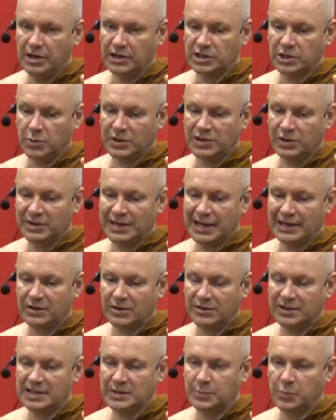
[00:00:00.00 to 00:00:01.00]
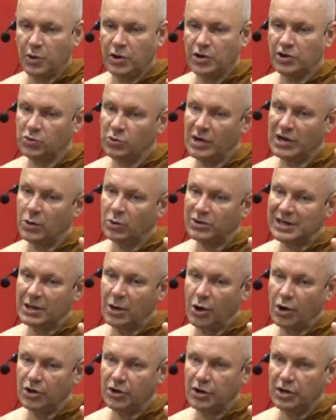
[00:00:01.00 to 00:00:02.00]
So when you get to this point, you are looking
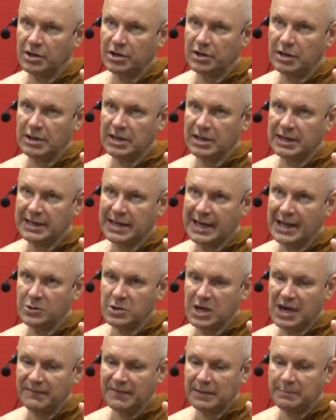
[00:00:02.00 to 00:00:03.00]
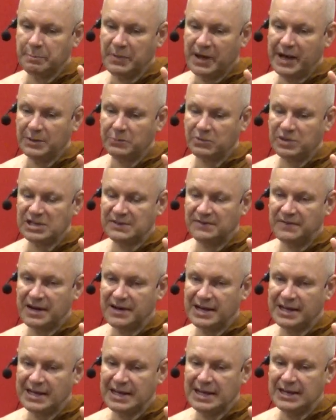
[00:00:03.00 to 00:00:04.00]
on. Yeah, you have the mind which is
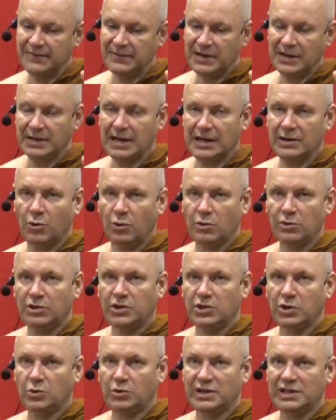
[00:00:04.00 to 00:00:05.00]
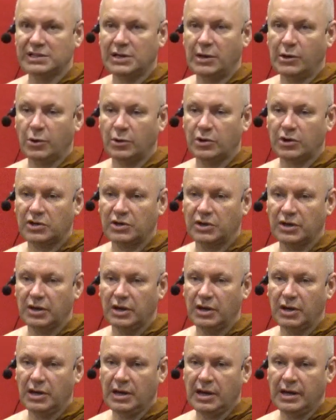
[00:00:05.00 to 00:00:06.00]
very even, and all you do is look
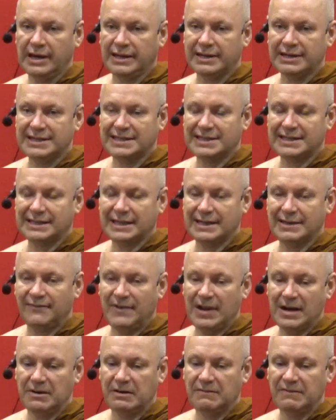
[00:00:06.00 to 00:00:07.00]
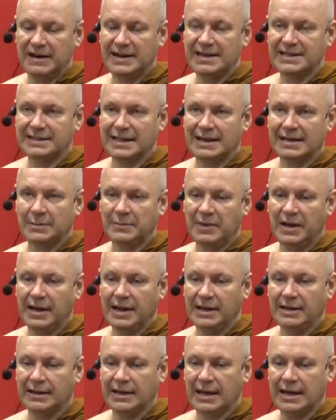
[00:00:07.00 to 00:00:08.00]
very, very steady
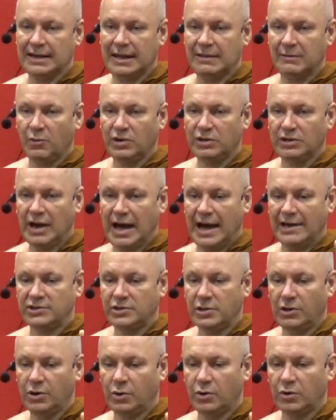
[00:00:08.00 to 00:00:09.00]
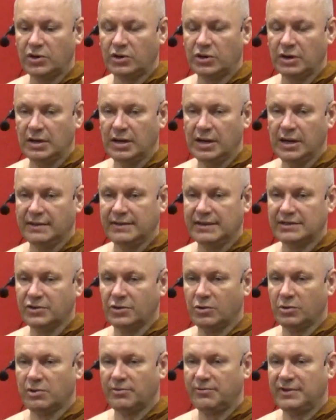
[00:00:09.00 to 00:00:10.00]
mind. And then when you, as you look, uh, this
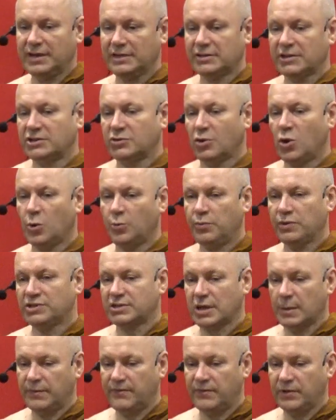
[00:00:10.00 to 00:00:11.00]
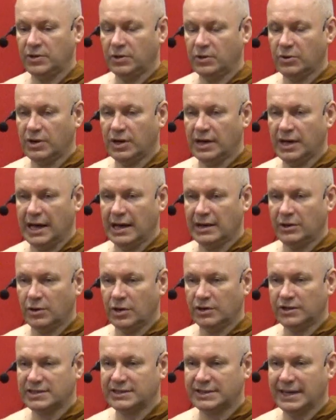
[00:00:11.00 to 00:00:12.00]
whole thing just opens up for you and you
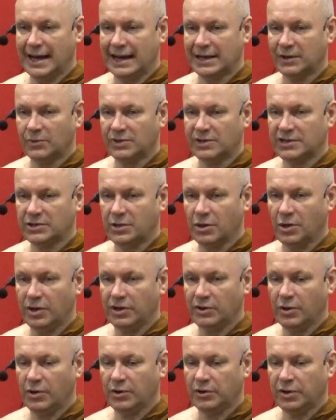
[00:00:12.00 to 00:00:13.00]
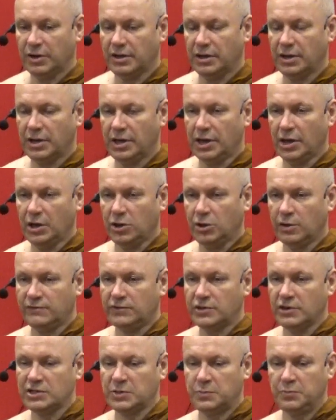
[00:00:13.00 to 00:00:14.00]
understand what is going on. Uh, you've
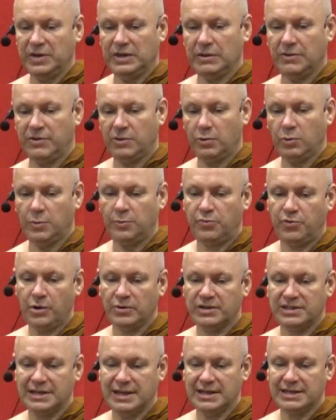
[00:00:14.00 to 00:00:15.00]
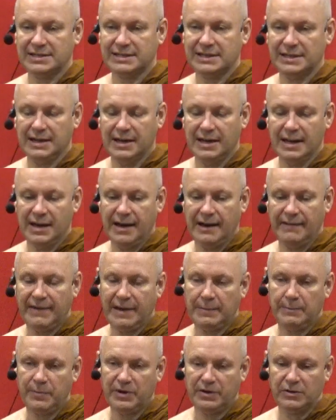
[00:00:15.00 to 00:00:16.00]
just been through a process, and
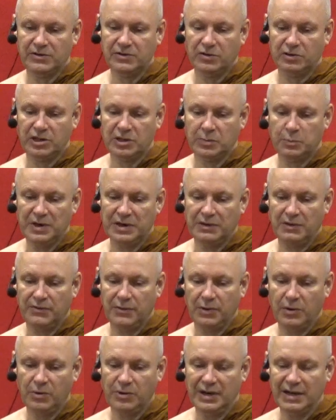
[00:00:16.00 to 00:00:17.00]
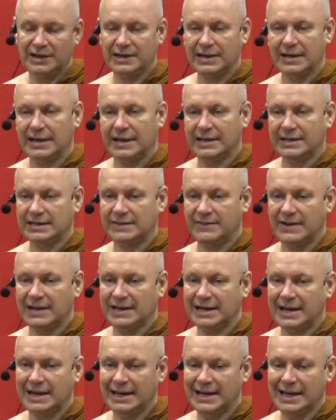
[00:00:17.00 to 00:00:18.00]
that because you've just been through it, it is very
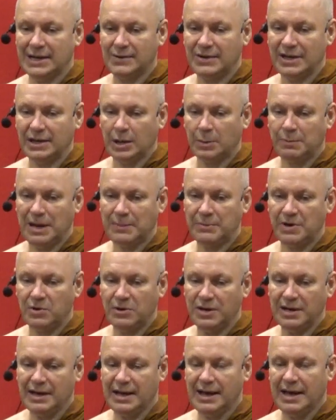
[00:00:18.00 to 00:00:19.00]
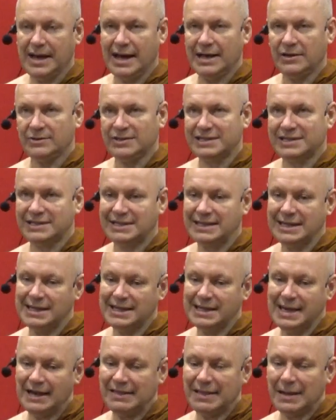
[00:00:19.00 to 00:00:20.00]
clear in your memory, and you
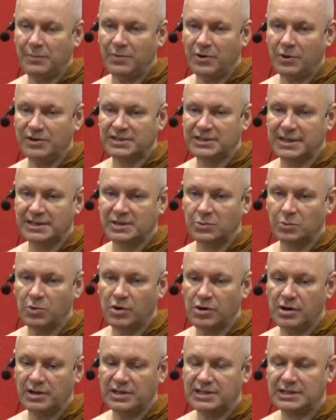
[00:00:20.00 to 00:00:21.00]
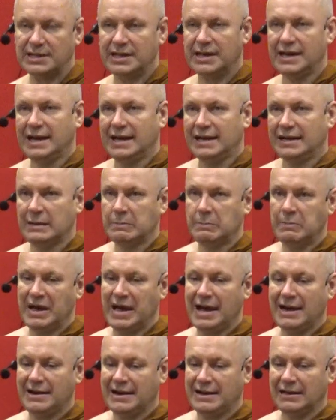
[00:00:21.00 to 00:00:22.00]
see how that process works the
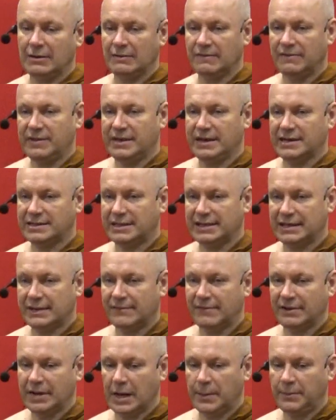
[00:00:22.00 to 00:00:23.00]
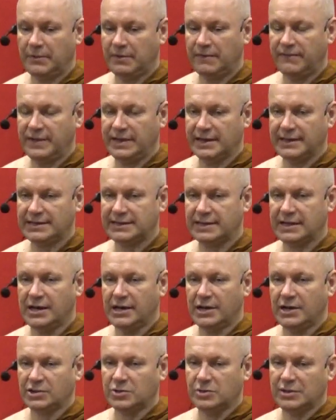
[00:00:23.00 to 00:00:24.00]
abandoning of things, the giving up of things,
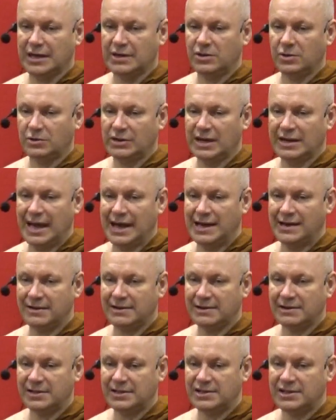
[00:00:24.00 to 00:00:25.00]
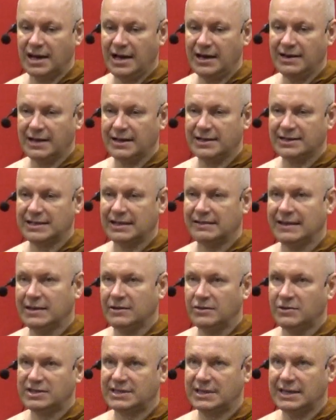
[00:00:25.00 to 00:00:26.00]
so that you can enter the jhanas, and then
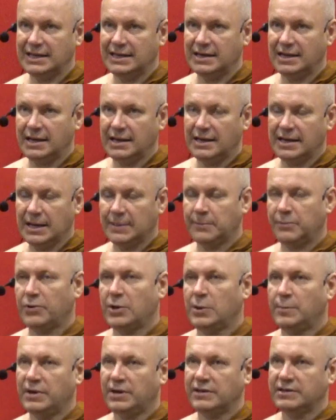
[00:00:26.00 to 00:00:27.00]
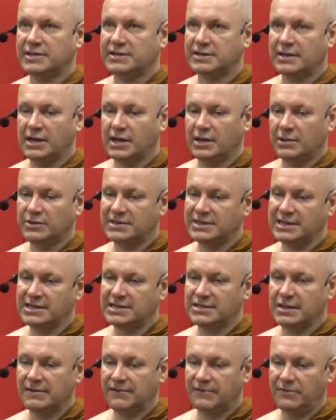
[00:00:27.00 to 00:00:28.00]
you see impermanence, you see
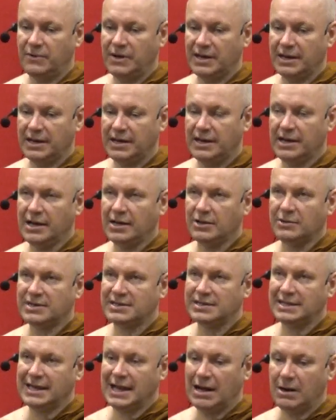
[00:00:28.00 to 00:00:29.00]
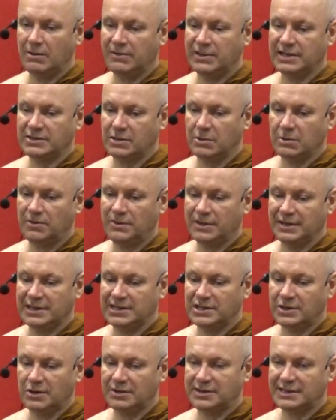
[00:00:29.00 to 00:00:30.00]
suffering, you see how this whole thing
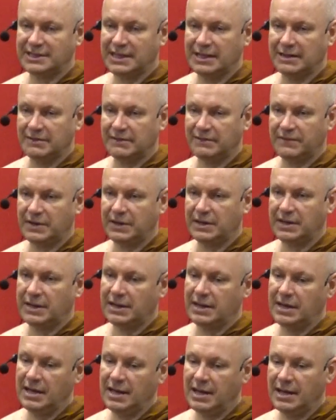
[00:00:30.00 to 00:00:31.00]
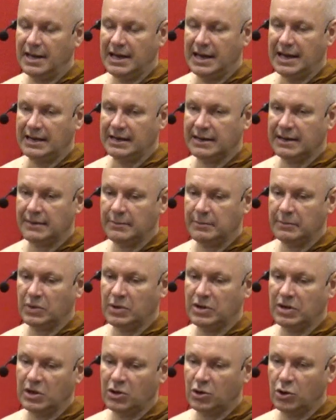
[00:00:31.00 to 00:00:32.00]
is non self and
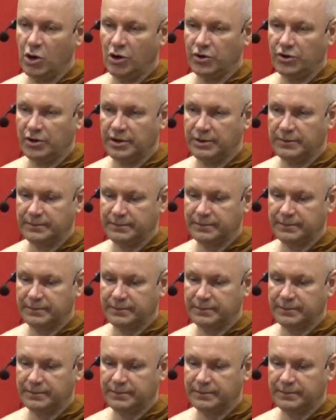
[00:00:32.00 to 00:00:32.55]
gone.